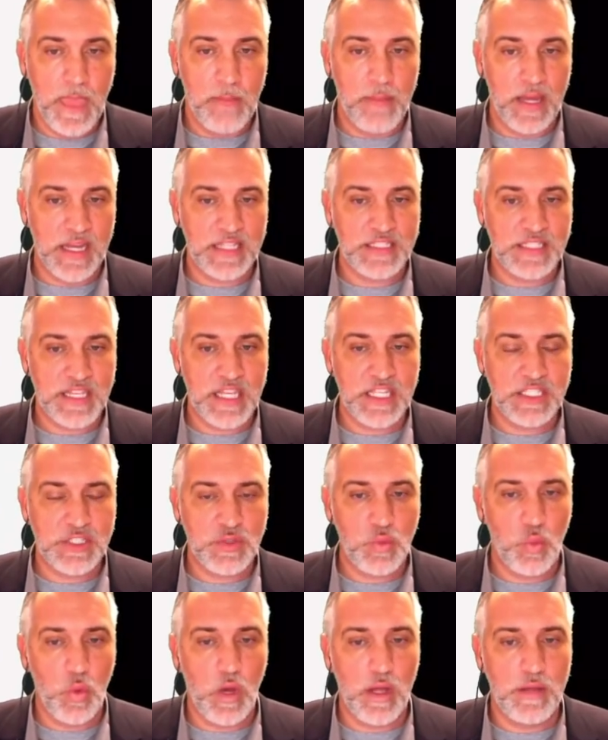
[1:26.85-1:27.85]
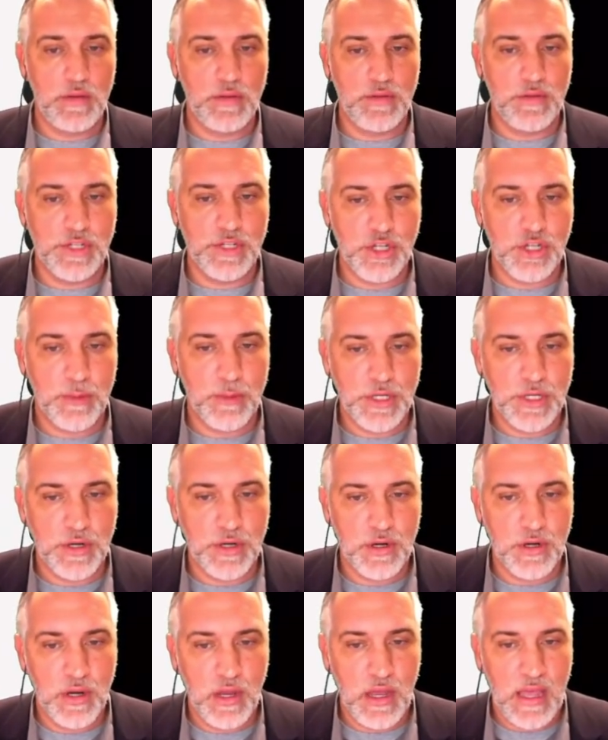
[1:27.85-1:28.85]
But is this what the
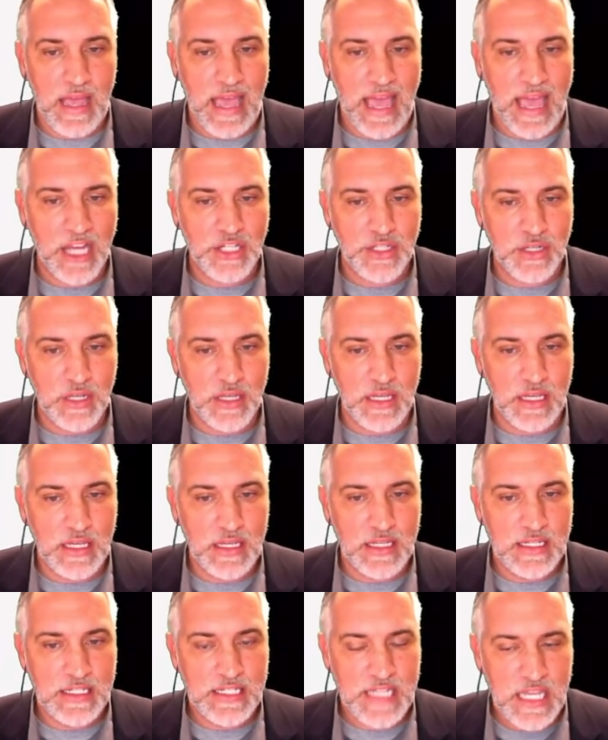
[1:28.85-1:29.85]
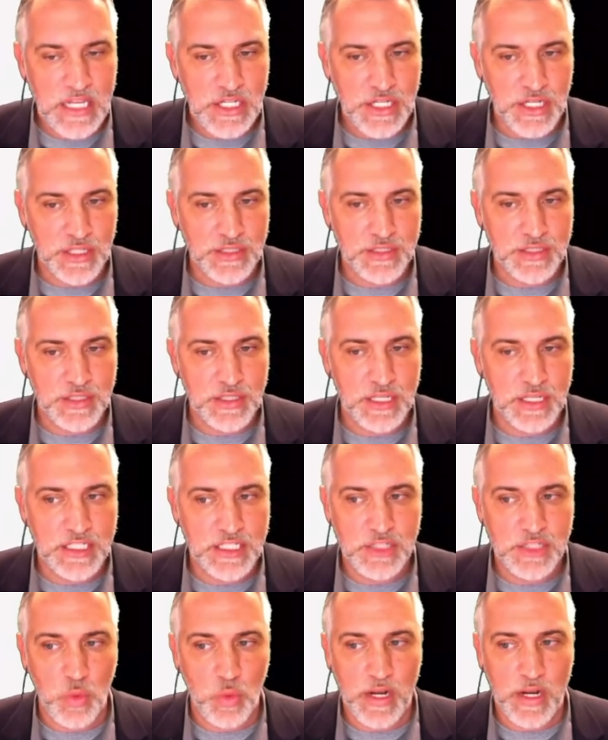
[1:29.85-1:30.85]
scripture actually teaches?
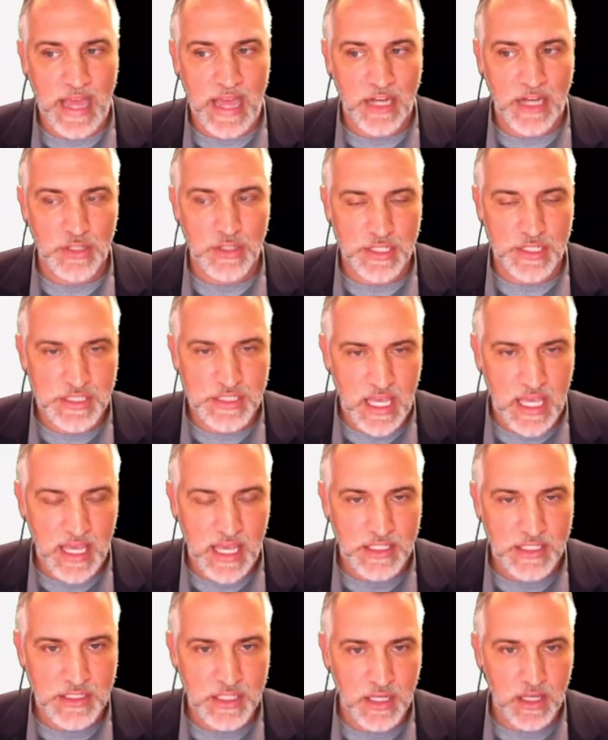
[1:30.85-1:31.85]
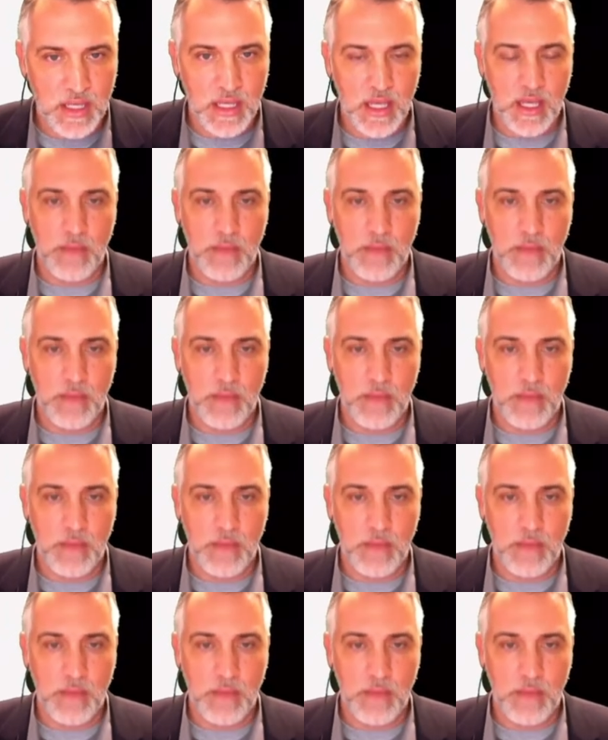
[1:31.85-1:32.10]
Is this what it actually says?